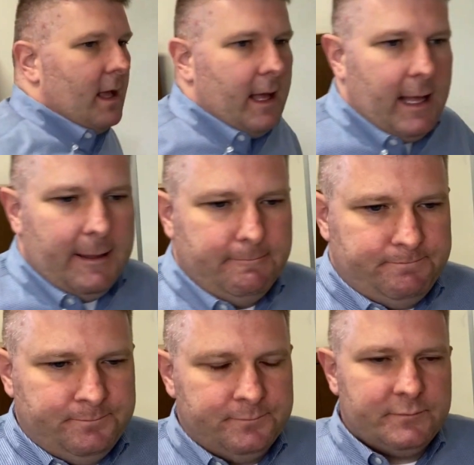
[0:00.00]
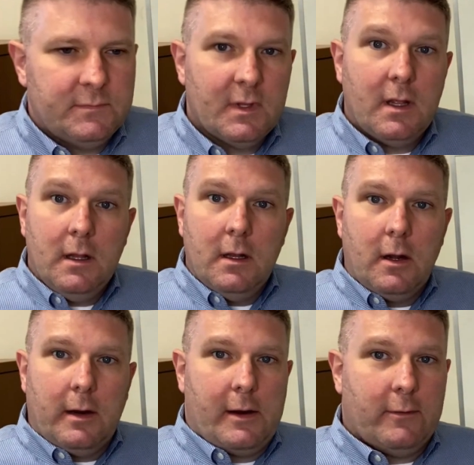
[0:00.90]
All
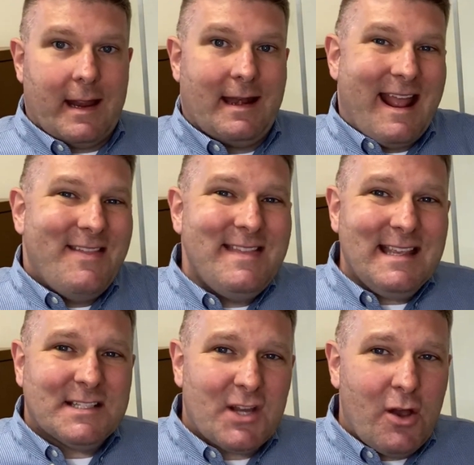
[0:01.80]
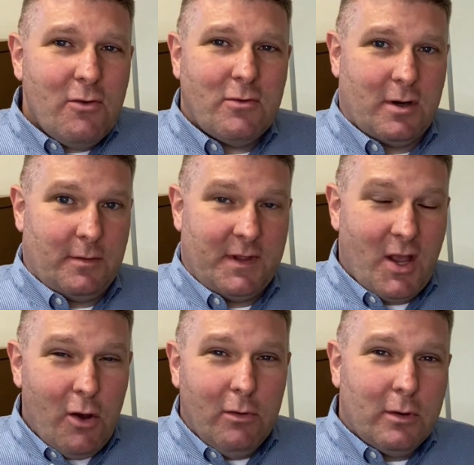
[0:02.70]
right, great. And this owner, the
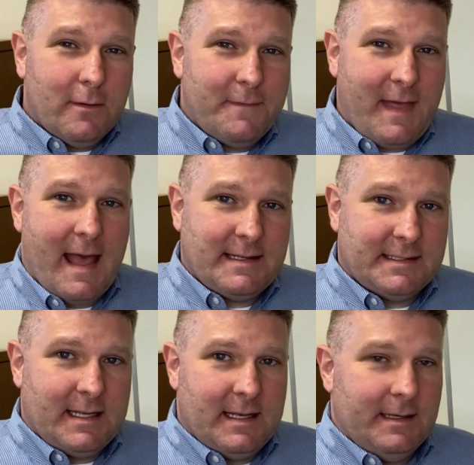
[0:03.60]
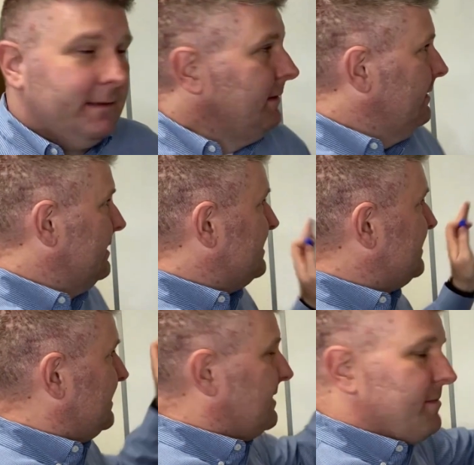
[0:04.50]
owner of that, this
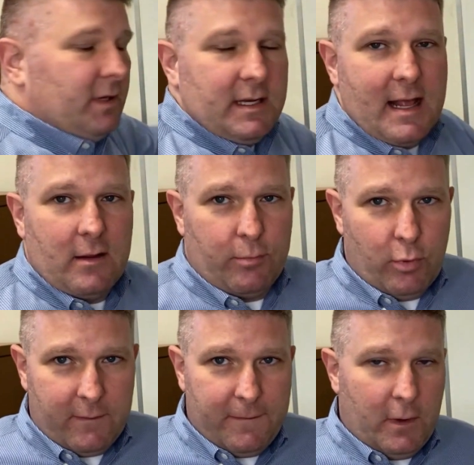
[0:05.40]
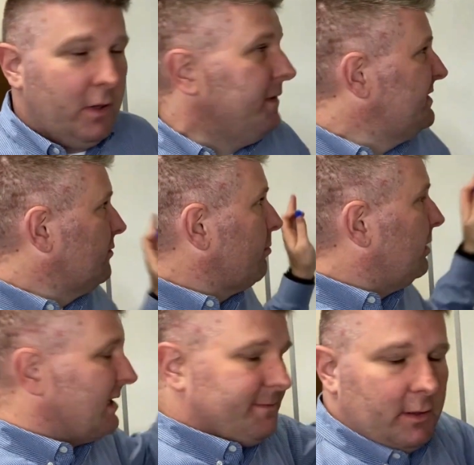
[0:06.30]
$60 million portfolio, this is
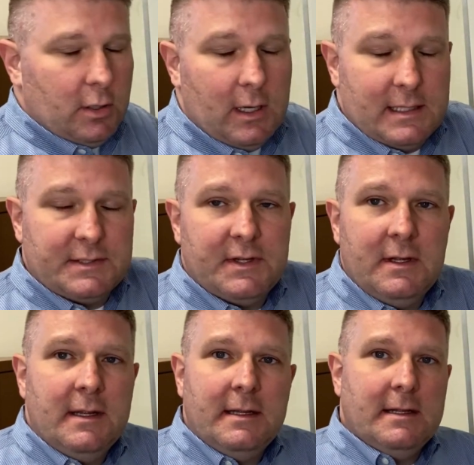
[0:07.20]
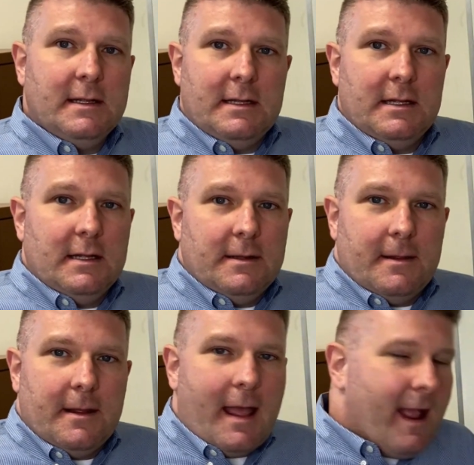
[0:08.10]
replacement cost.
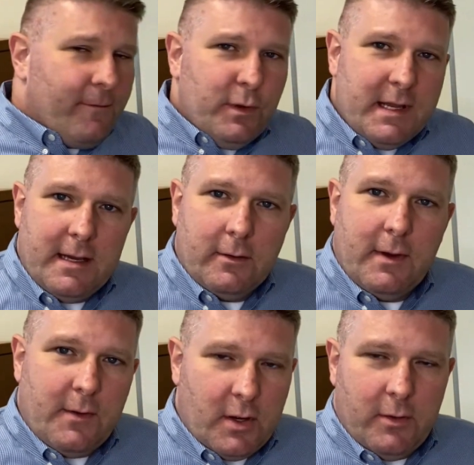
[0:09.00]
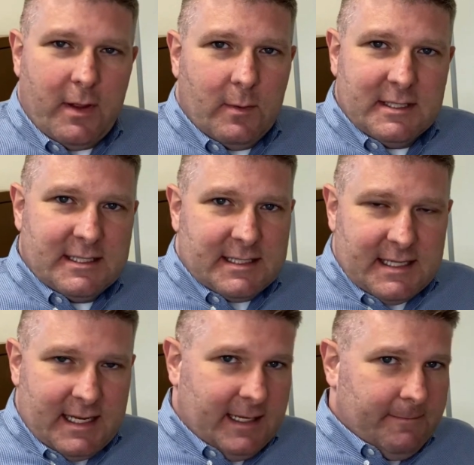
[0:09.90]
Every year, he wants to
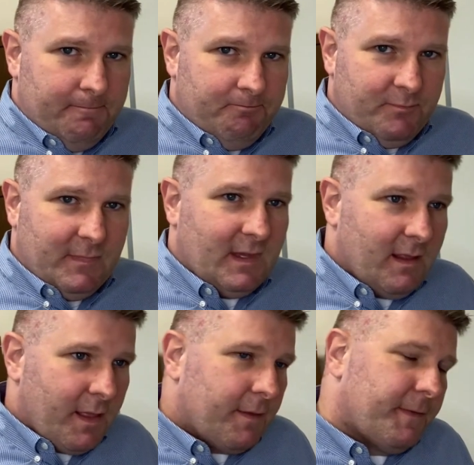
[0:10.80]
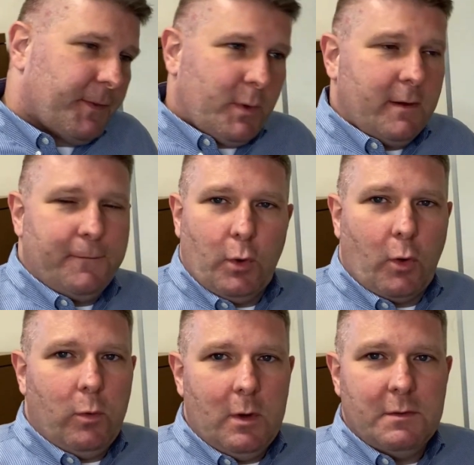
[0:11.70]
see 3 or 4
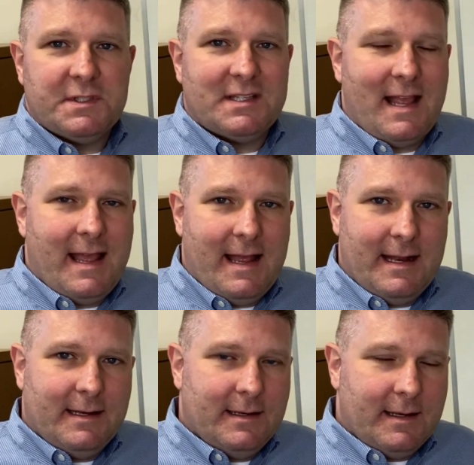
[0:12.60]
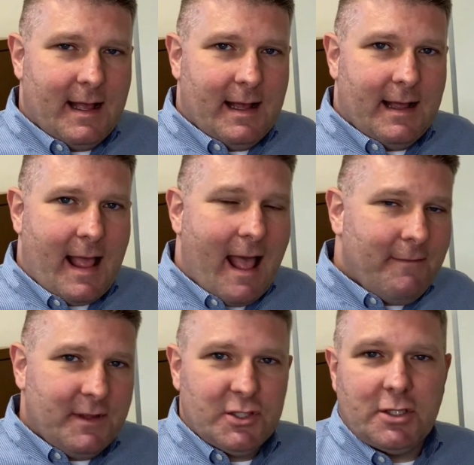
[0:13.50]
quotes and have
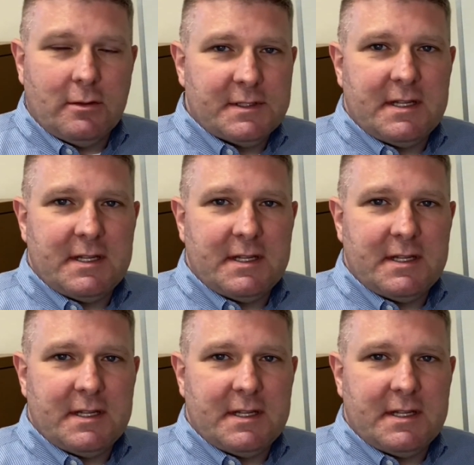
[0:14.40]
the insurance